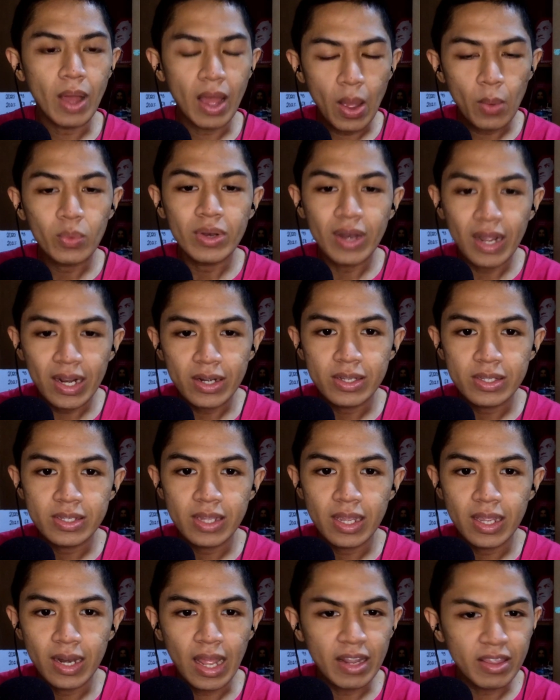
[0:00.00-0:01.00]
I would like to
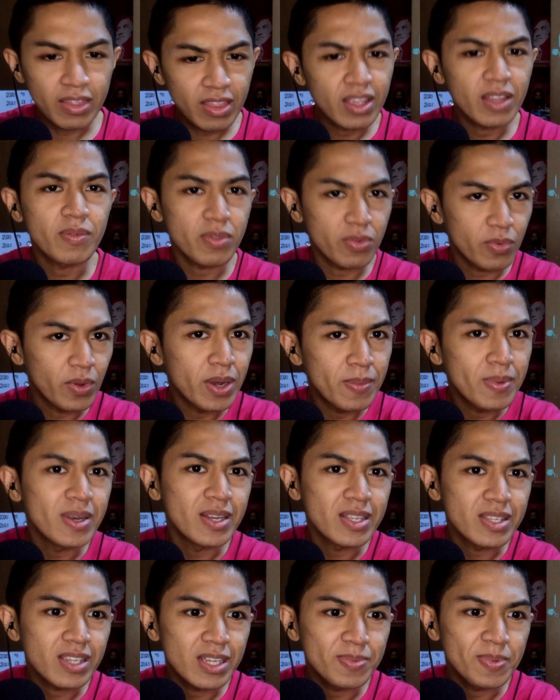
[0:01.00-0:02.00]
say that I think it was already been
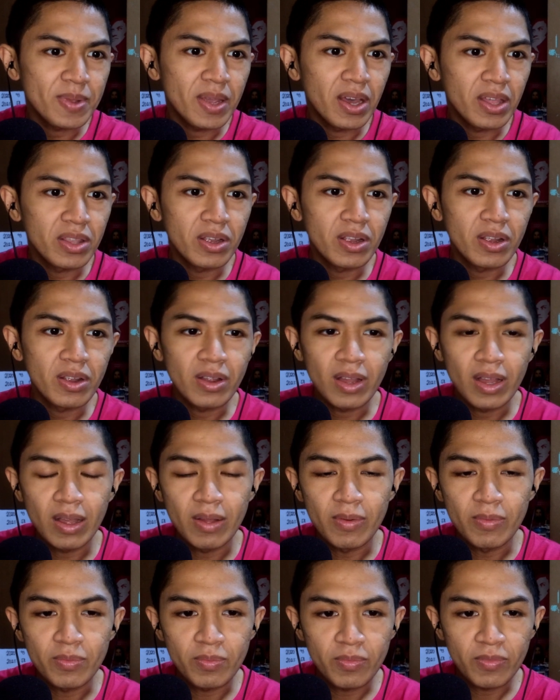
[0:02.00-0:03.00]
discussed by other
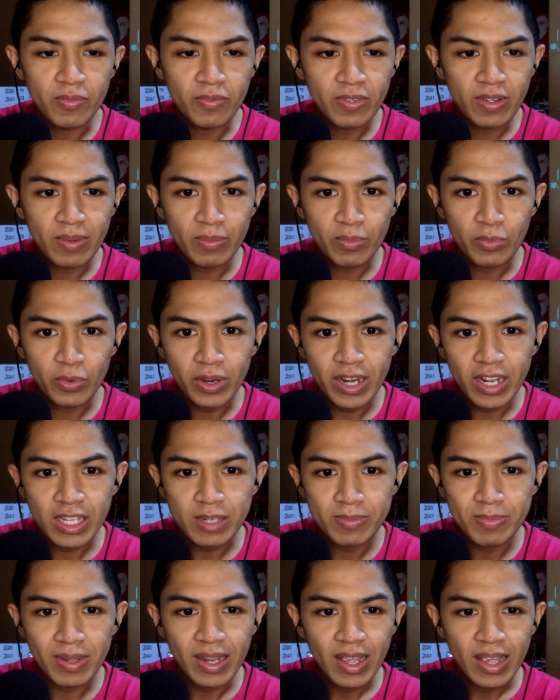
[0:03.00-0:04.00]
film
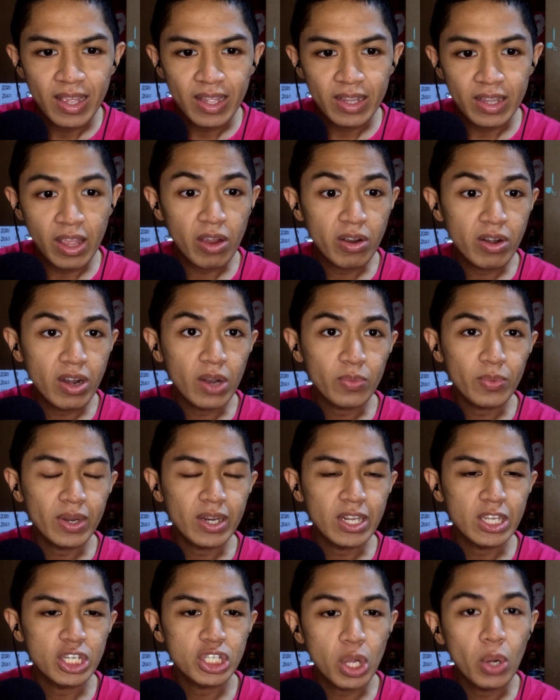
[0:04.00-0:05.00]
critics, but they're not
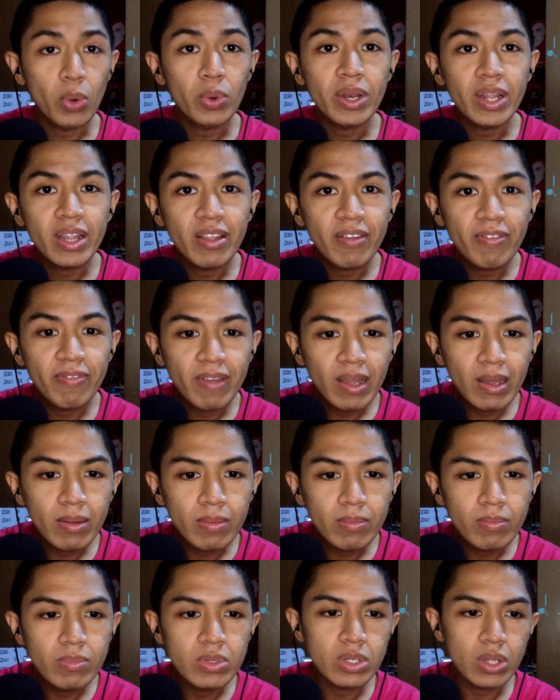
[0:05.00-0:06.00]
really shown in the
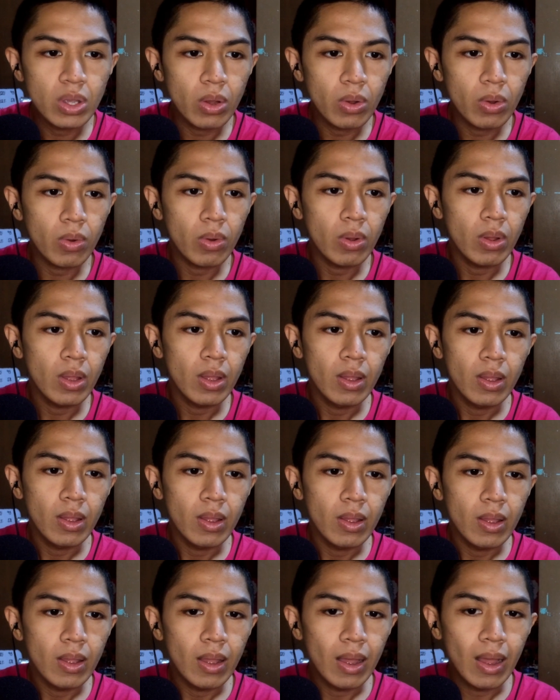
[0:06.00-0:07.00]
film. So
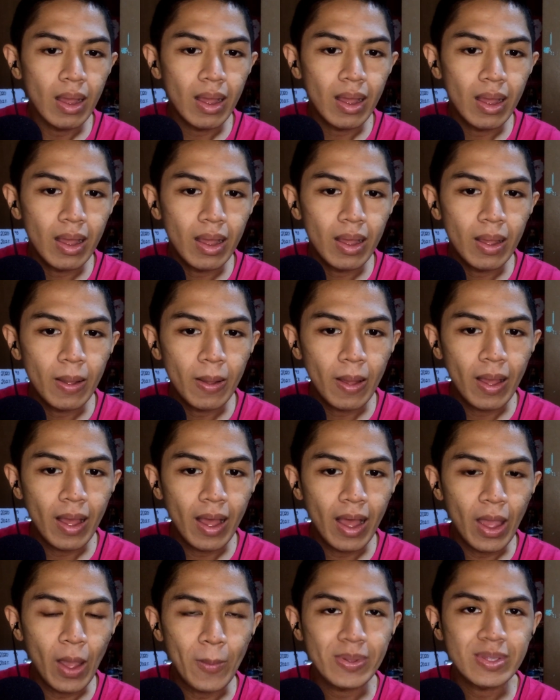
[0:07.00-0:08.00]
I
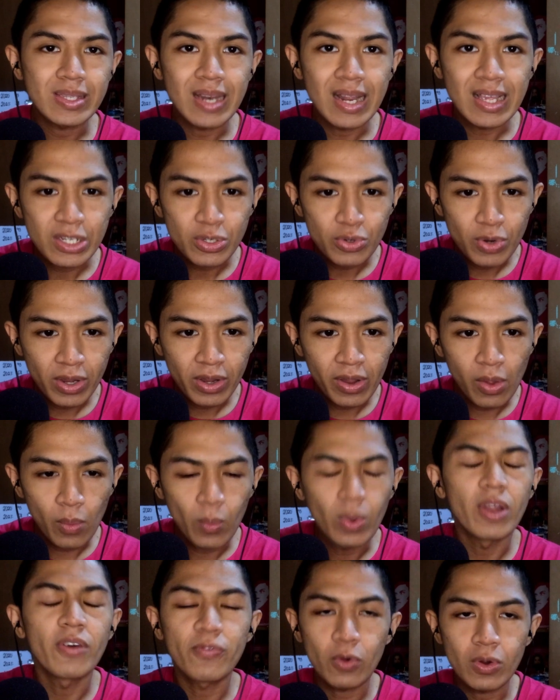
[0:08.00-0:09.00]
hope it's less triggering.
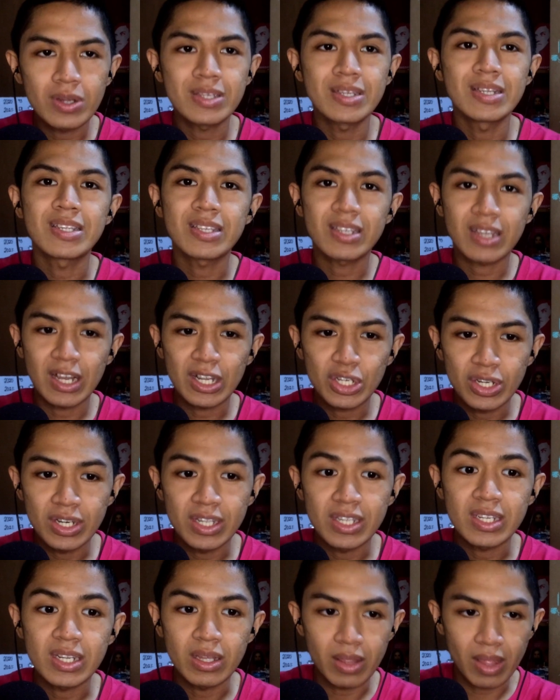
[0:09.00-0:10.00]
Well, of course, the discussion
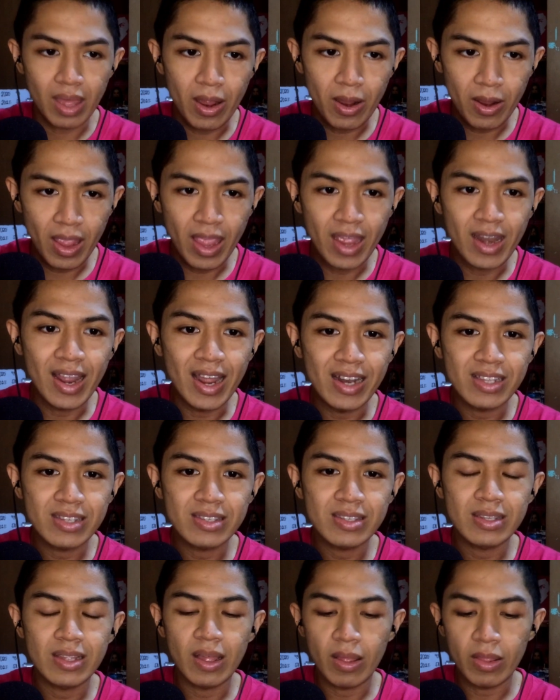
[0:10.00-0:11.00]
is still there. And that
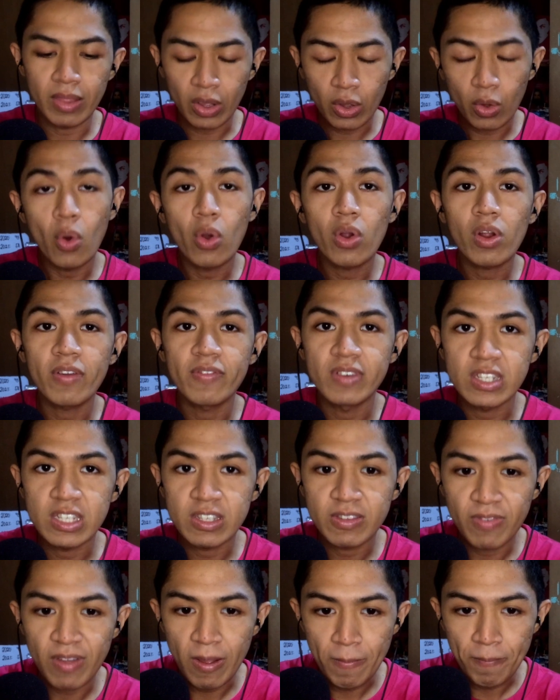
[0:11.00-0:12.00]
is the core of
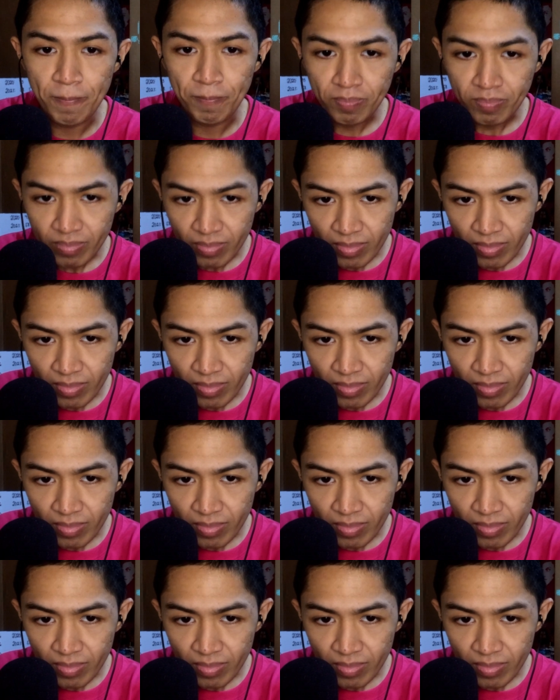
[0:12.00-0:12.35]
this film.